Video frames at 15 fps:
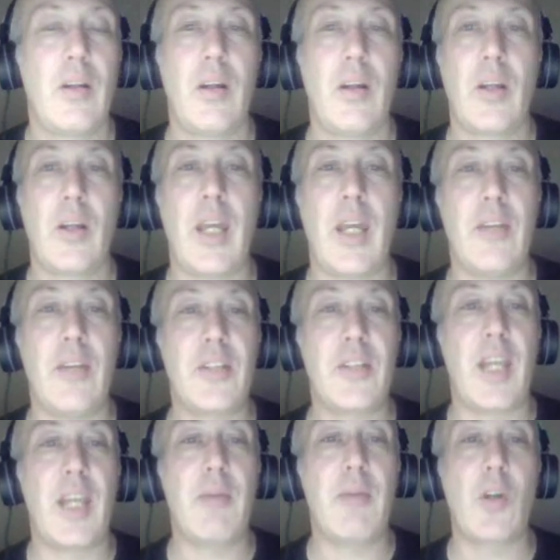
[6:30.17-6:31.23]
Okay, there's
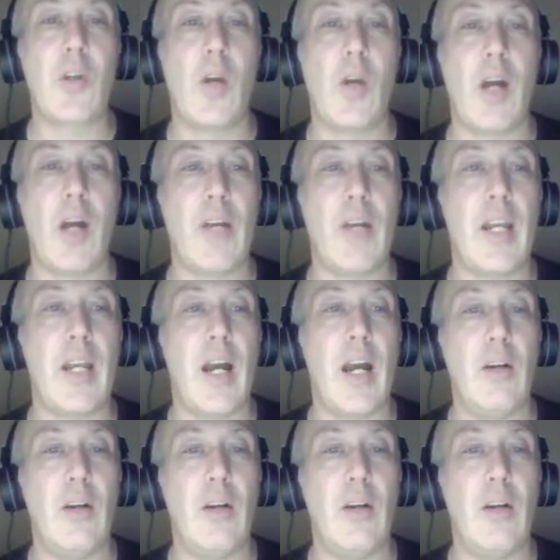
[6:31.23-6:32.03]
games going on right now.